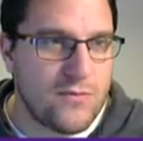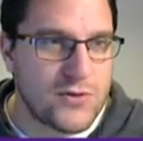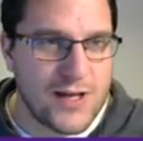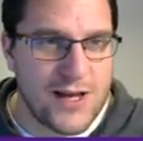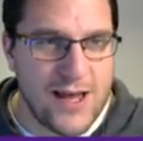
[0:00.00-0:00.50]

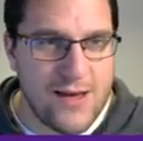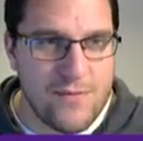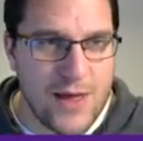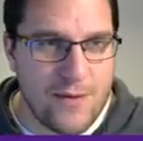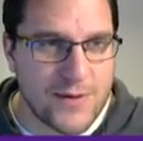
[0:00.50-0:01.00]
Was it
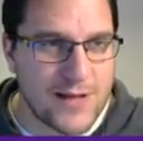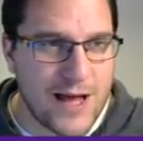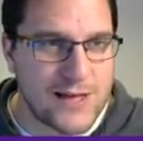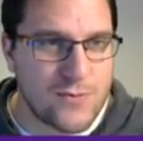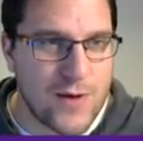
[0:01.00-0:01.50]
him? That
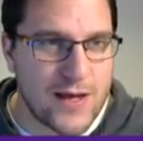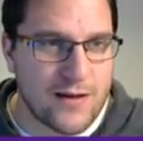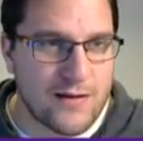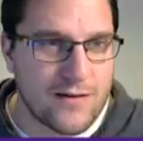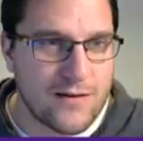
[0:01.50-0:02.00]
that is weird.